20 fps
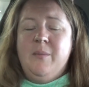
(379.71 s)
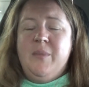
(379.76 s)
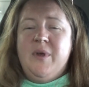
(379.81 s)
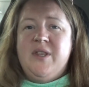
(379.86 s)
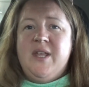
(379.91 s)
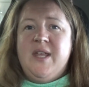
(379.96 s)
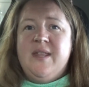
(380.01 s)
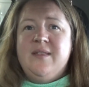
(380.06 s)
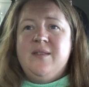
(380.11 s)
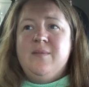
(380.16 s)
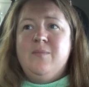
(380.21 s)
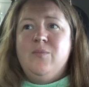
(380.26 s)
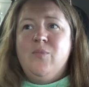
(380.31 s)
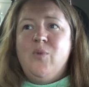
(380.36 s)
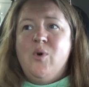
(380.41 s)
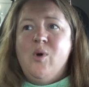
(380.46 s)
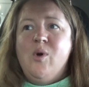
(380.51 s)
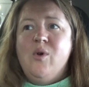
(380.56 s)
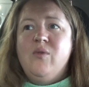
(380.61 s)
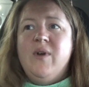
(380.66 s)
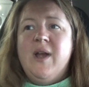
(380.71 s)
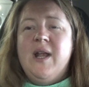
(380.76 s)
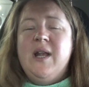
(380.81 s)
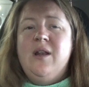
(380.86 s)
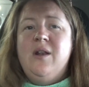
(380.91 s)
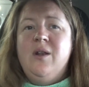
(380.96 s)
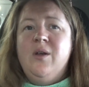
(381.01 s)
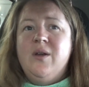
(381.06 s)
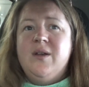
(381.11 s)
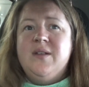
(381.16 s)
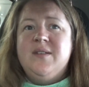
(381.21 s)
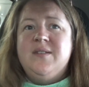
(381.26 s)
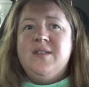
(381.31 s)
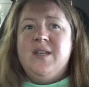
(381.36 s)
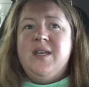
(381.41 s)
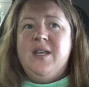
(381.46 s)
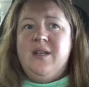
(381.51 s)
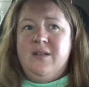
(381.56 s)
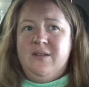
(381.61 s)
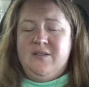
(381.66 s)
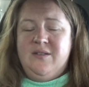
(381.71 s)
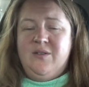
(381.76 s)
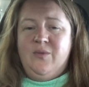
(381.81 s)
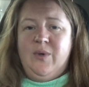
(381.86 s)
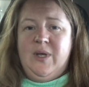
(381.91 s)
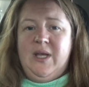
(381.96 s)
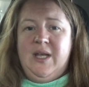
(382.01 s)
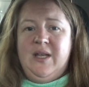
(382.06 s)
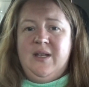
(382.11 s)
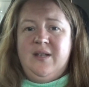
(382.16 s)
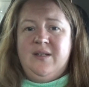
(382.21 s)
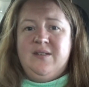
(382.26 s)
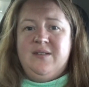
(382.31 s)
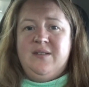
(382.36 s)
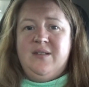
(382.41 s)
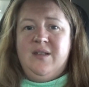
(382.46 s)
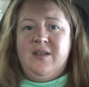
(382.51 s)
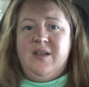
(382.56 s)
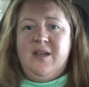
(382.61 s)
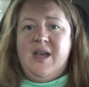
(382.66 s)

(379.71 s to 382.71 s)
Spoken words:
But then the more I looked into it